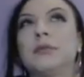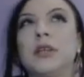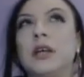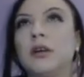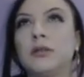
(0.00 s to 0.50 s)

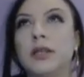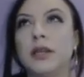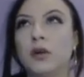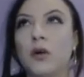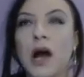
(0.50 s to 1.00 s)
that they
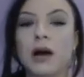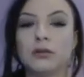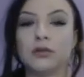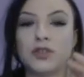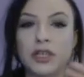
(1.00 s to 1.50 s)
know how
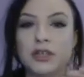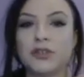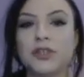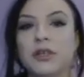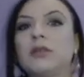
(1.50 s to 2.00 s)
to
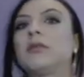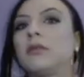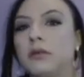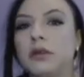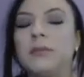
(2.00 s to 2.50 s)
change, and
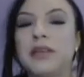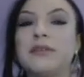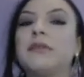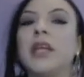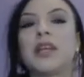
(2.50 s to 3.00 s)
on the basis
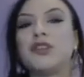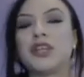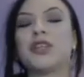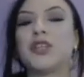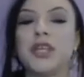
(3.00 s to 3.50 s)
of that they
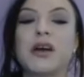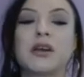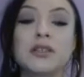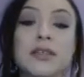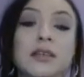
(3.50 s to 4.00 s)
change the others.